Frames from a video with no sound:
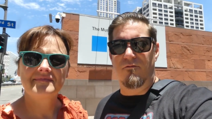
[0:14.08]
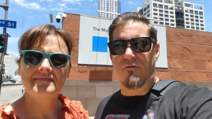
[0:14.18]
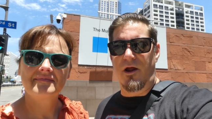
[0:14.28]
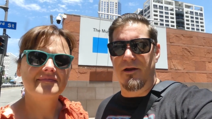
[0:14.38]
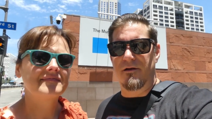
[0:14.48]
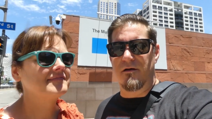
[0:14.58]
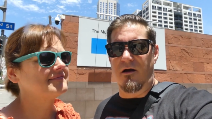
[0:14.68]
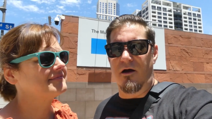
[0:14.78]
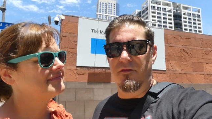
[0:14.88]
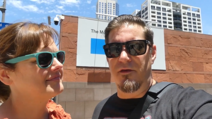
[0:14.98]
Speaker 1: right
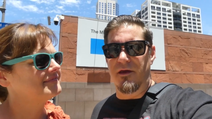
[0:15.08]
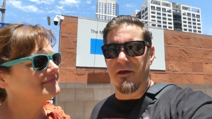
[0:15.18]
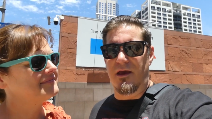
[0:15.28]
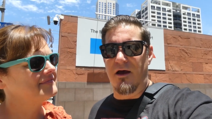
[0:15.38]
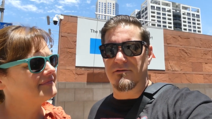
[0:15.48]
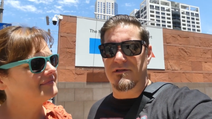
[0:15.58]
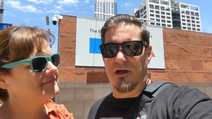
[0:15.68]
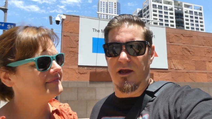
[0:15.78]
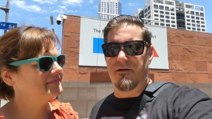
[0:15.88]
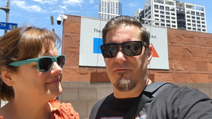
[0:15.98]
on the
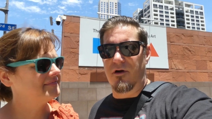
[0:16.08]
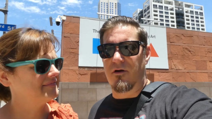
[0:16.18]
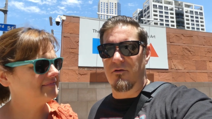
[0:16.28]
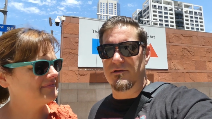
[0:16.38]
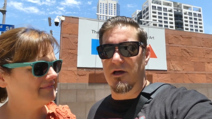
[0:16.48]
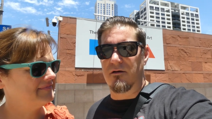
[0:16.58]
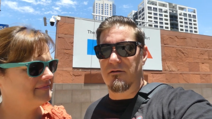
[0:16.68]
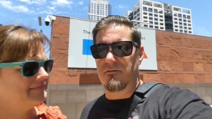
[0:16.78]
outside of our hotel.